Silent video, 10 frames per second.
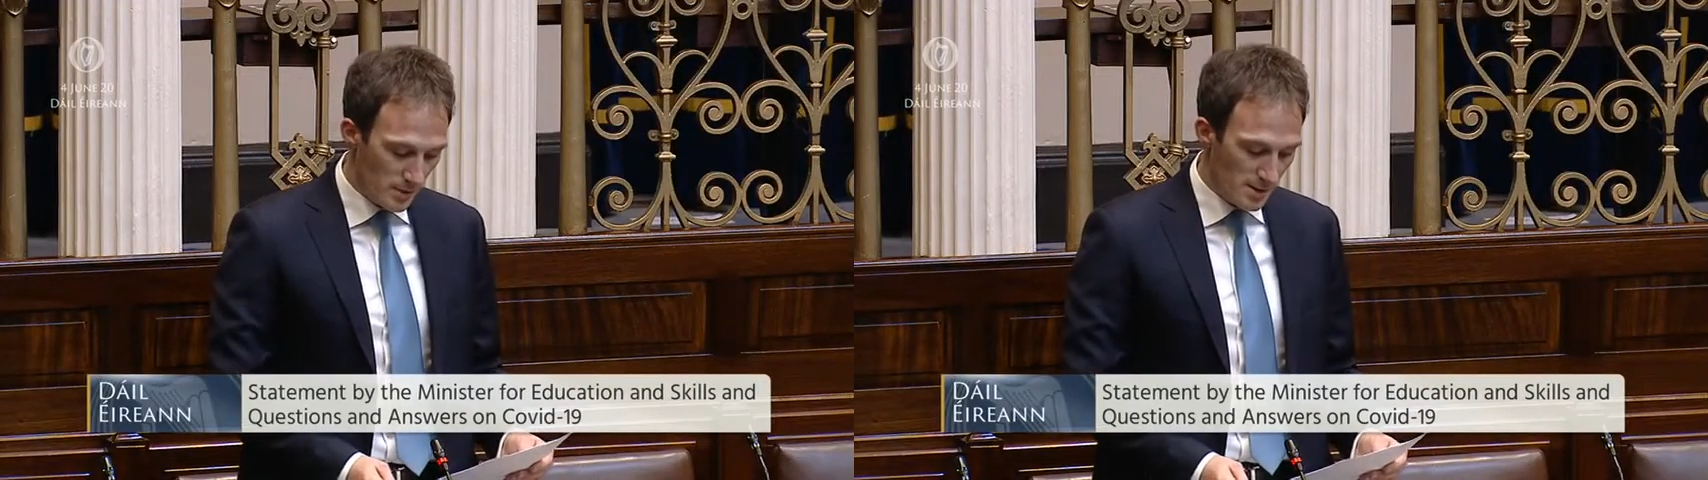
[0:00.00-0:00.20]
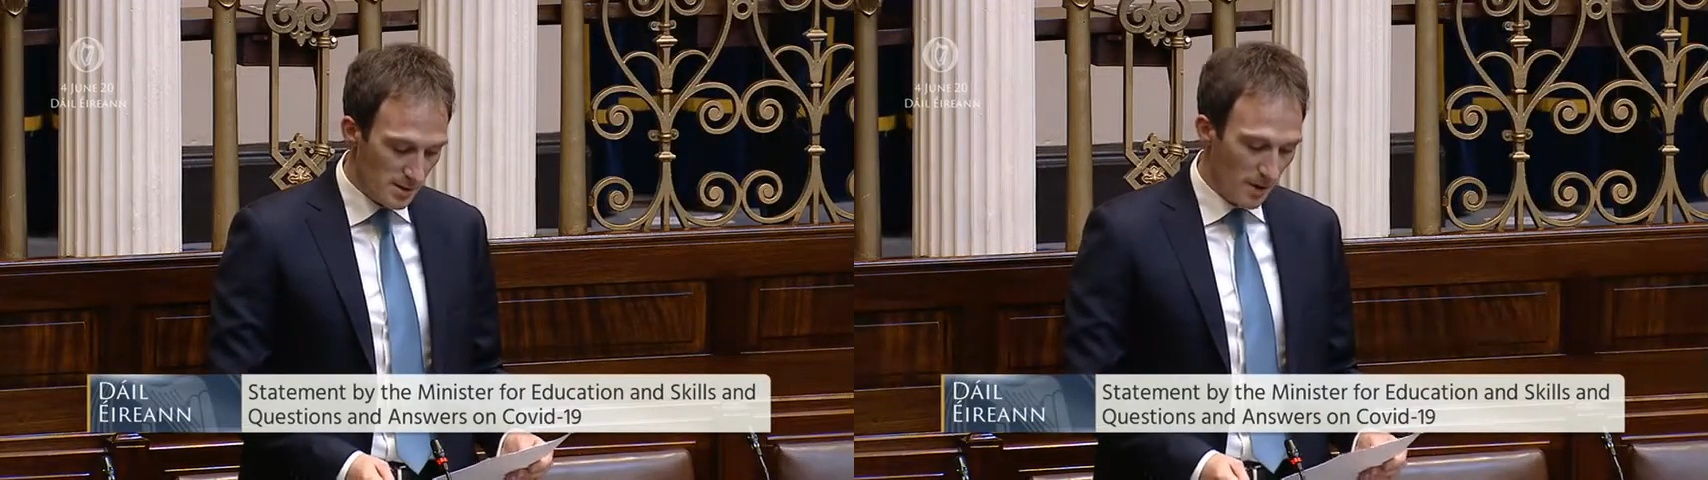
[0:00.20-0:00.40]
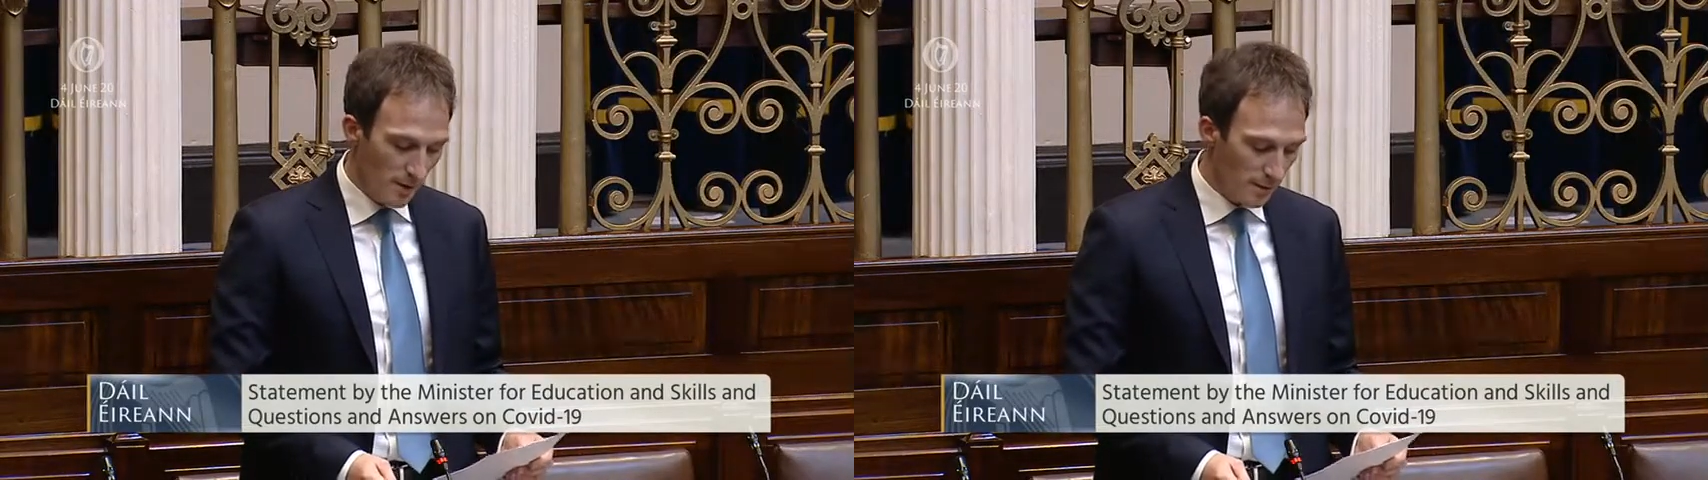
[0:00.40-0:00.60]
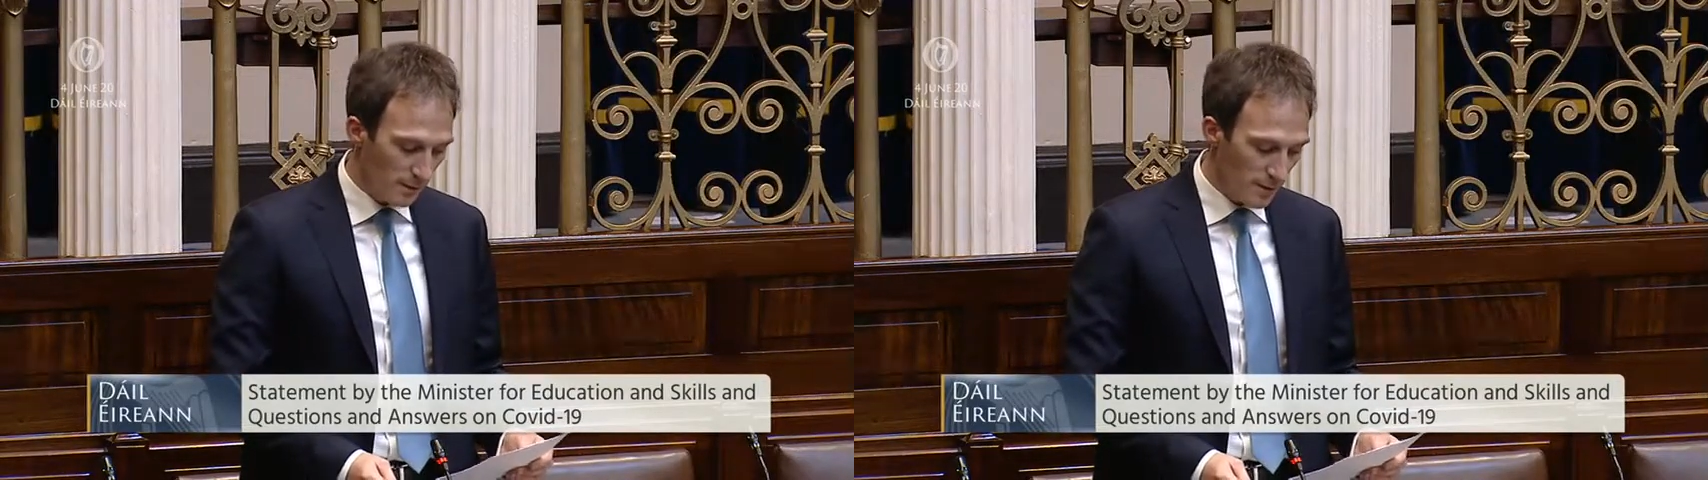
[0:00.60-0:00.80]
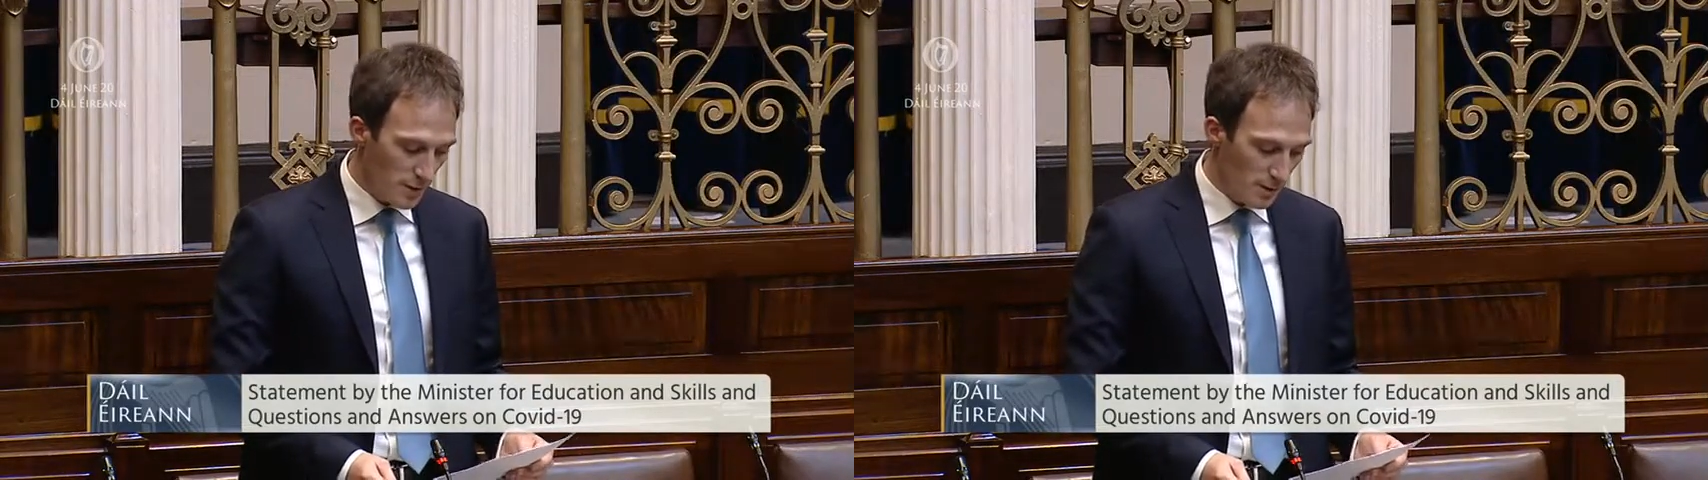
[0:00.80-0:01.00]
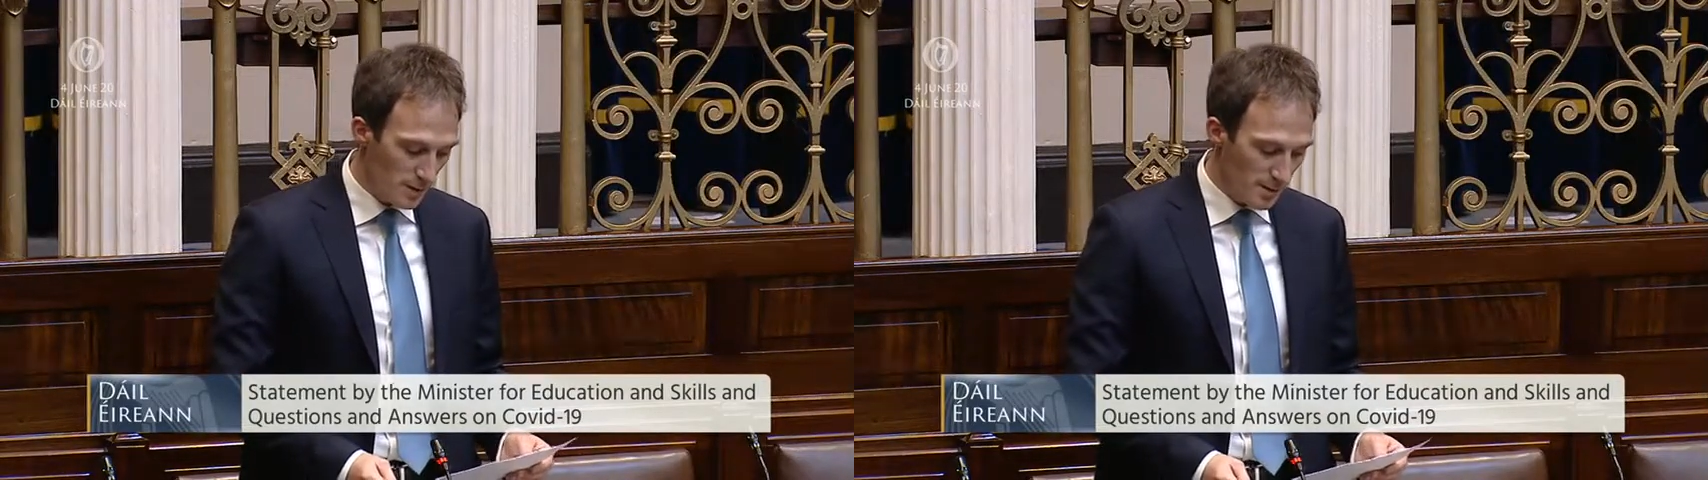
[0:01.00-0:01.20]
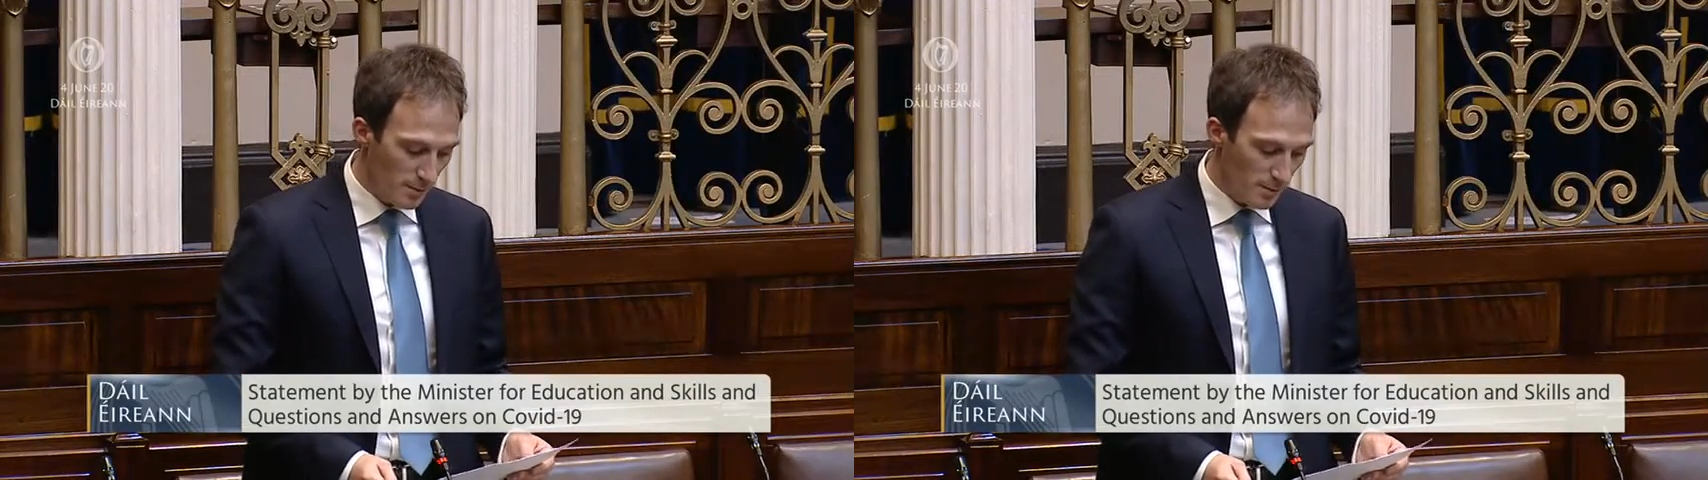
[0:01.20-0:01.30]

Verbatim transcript: his department officials,